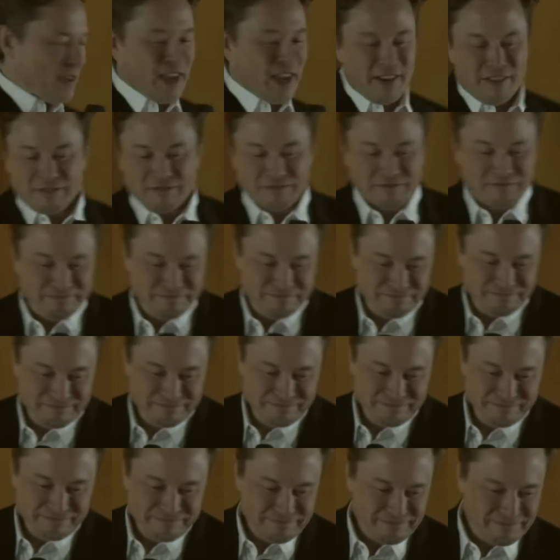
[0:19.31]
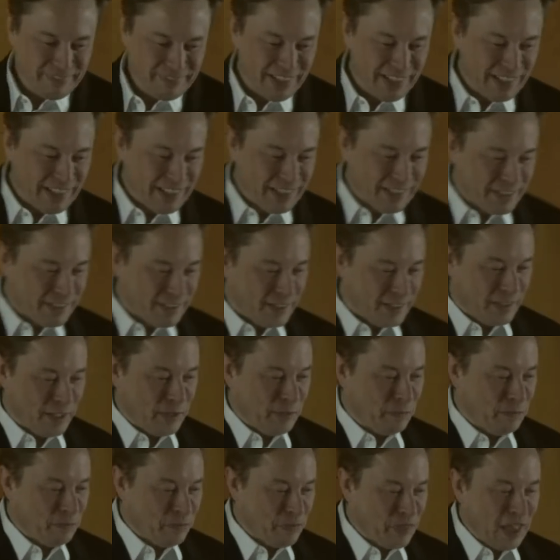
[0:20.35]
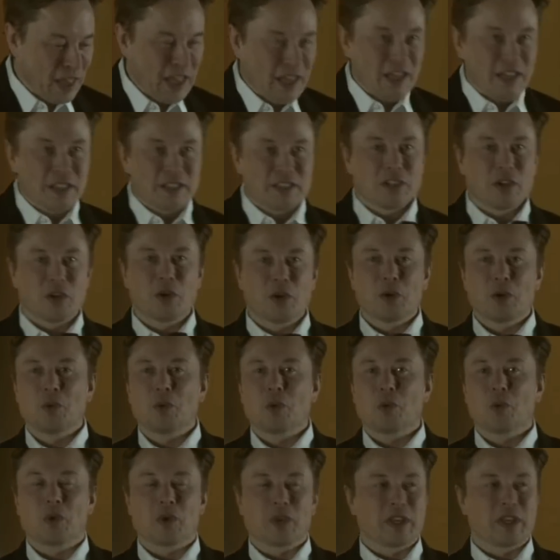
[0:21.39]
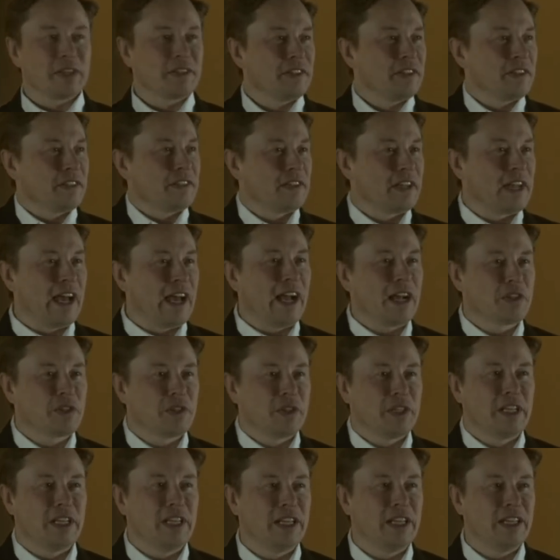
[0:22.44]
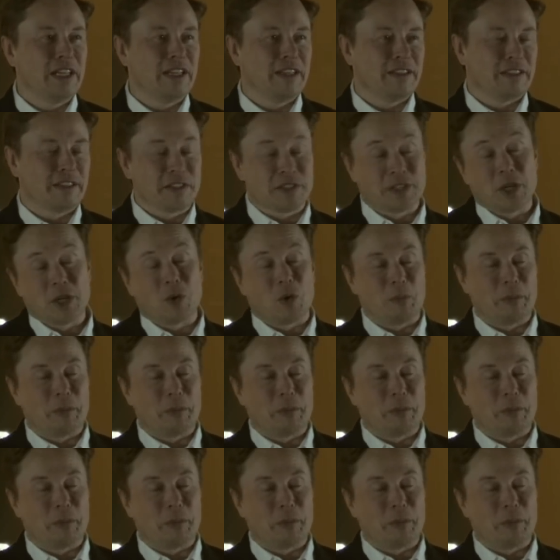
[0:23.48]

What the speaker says: Musk hopefully will give us some clarity on some of these things that we're starting to see out in public.